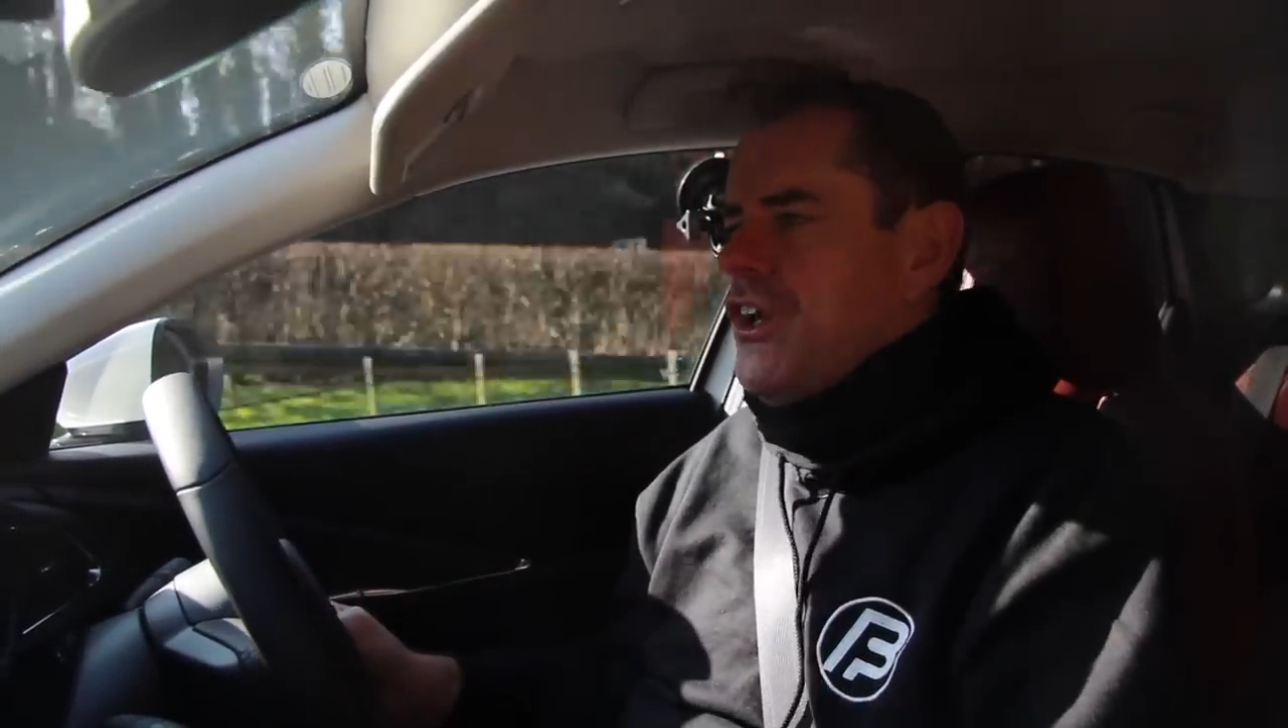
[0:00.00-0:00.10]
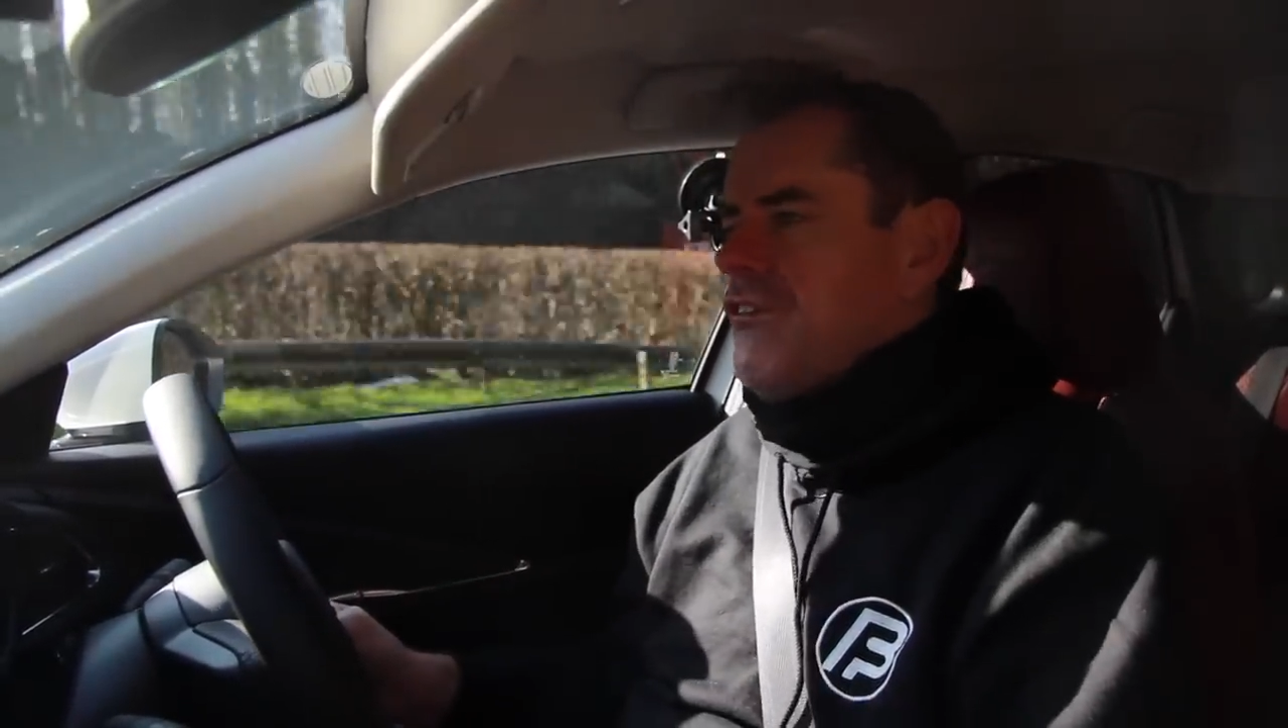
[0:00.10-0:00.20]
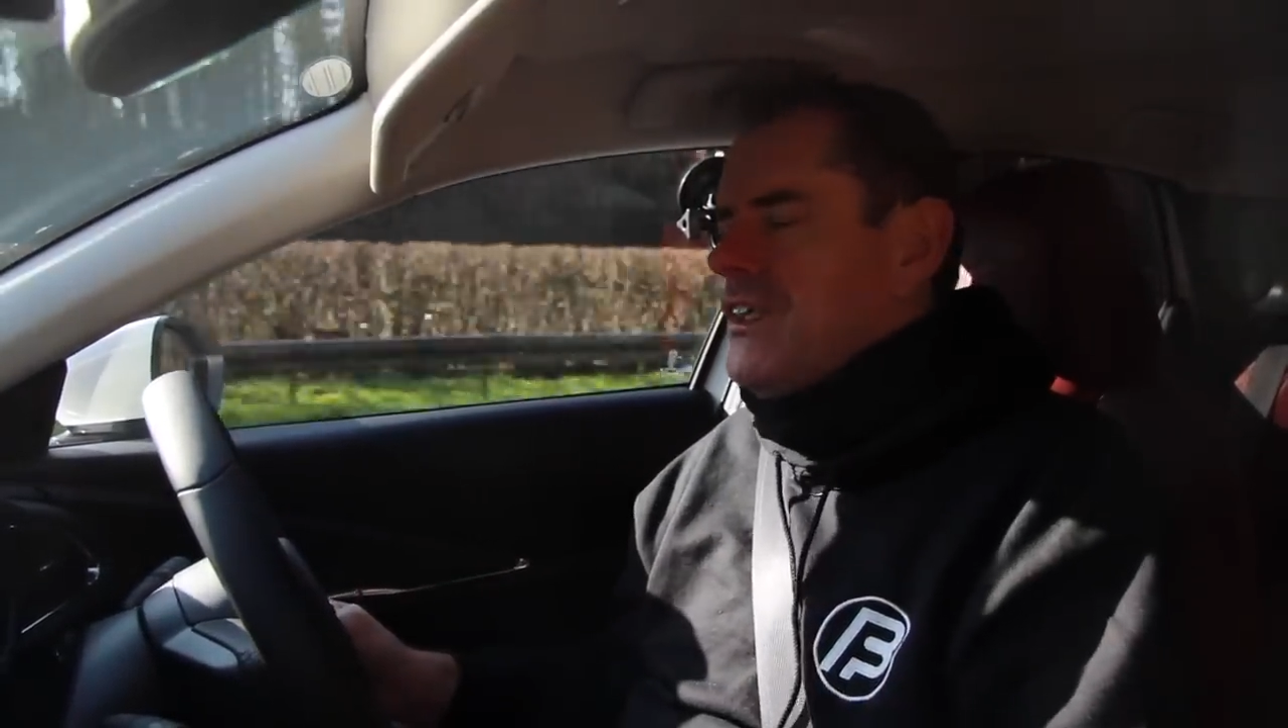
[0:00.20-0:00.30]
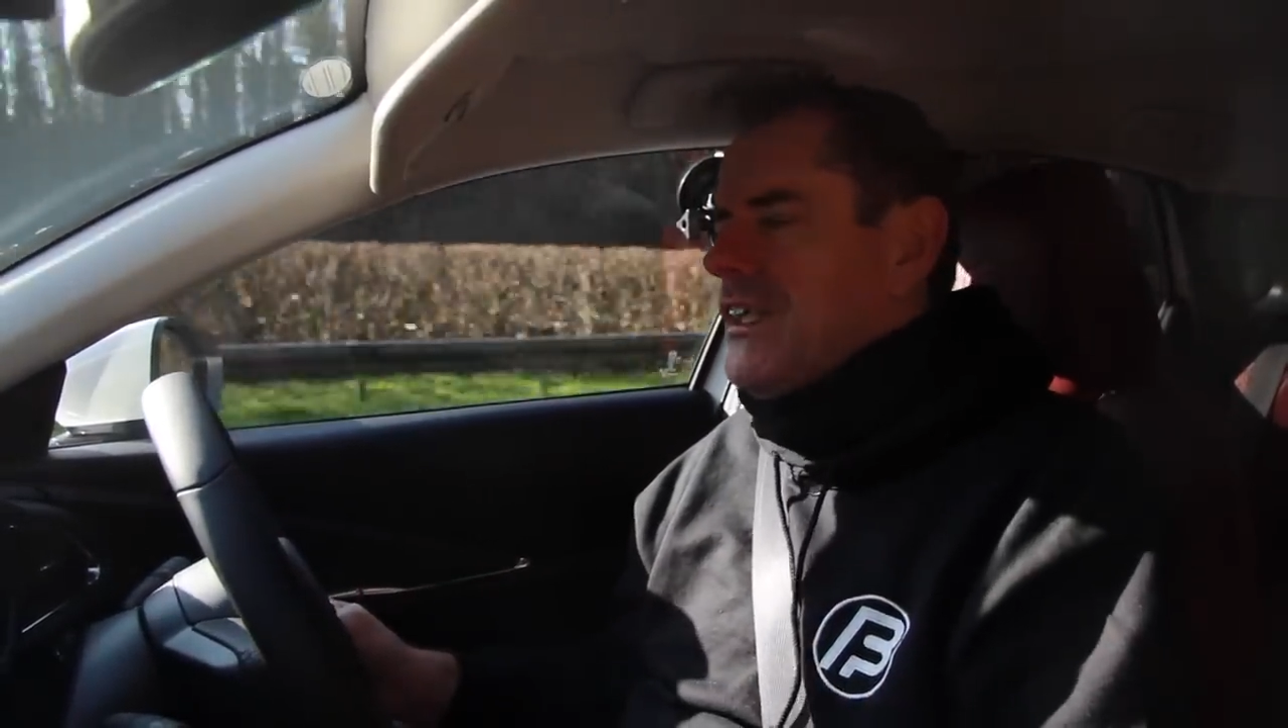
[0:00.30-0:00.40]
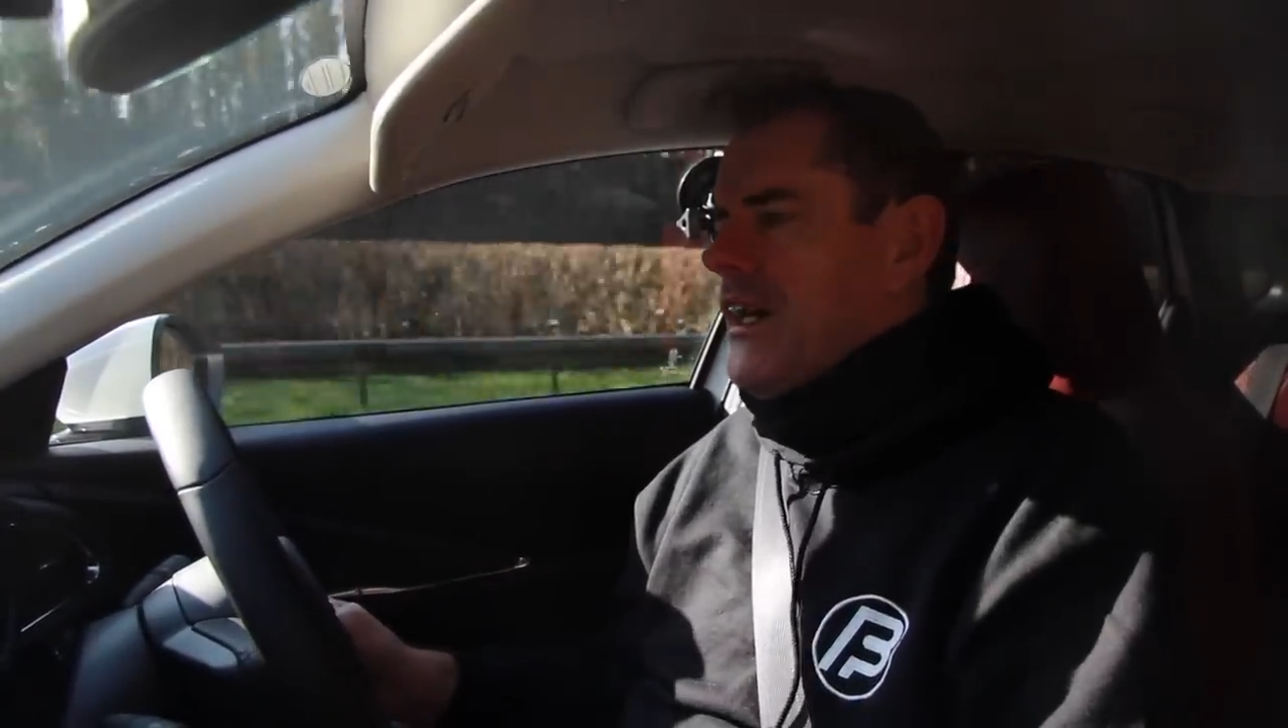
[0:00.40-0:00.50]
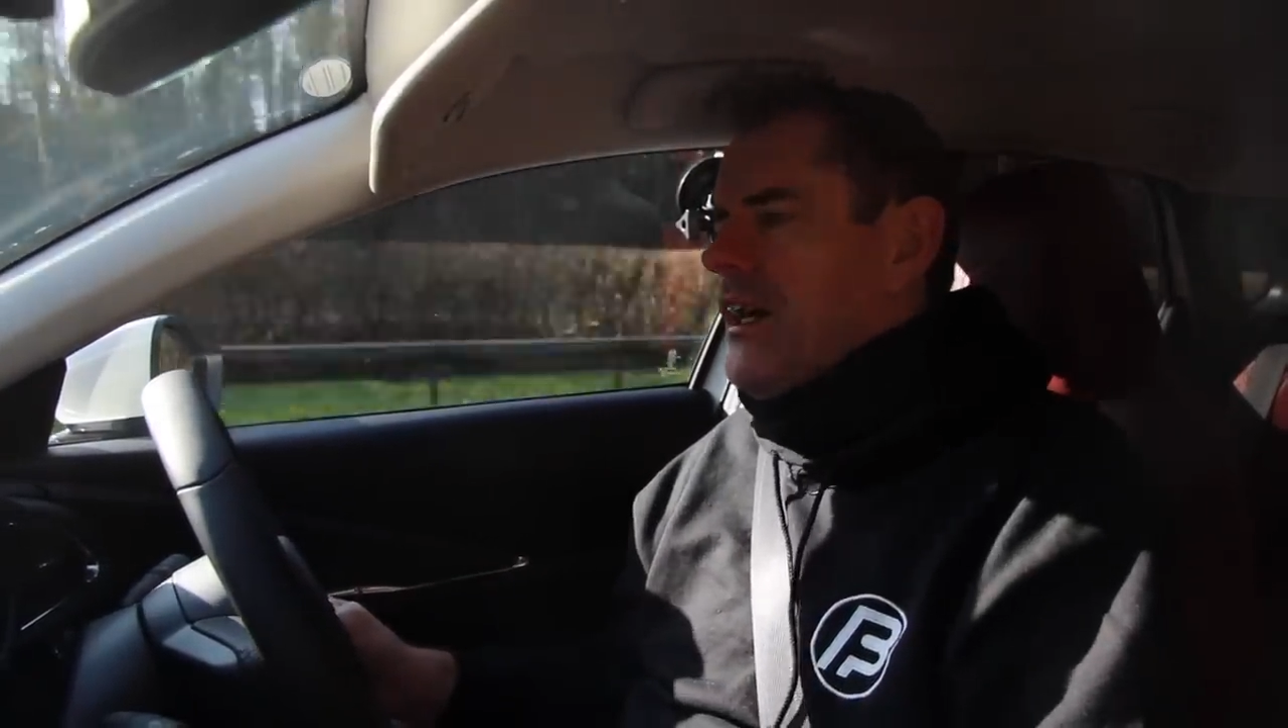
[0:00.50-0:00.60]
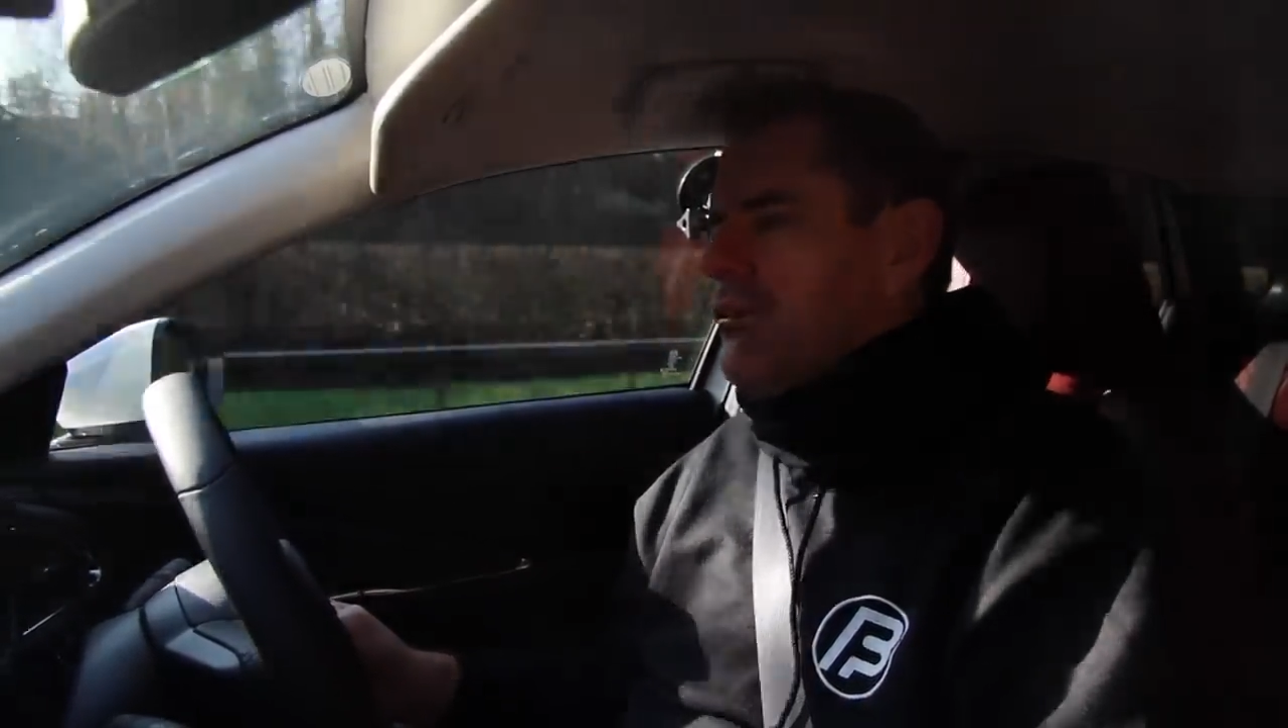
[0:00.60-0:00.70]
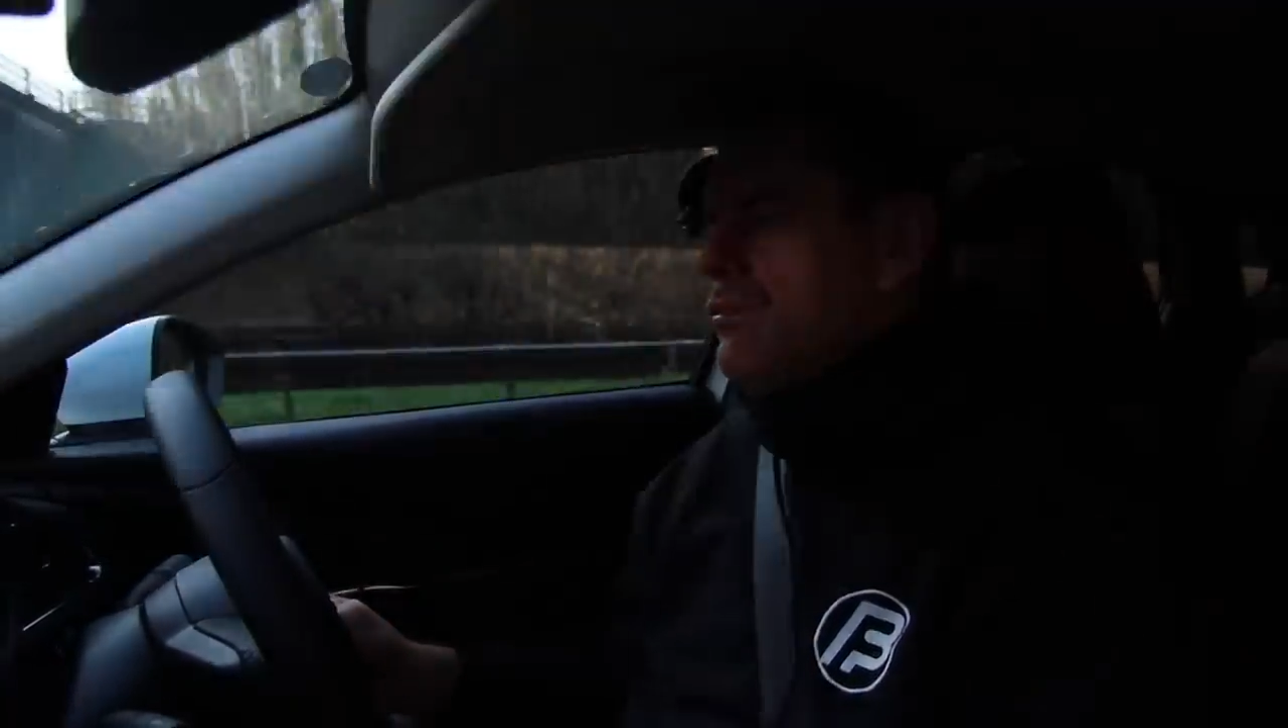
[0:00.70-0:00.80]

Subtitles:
lovely car.